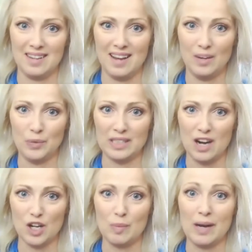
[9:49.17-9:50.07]
And we
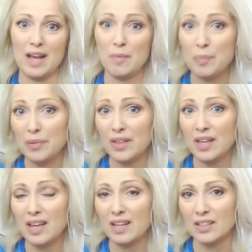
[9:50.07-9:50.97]
talk about empathy,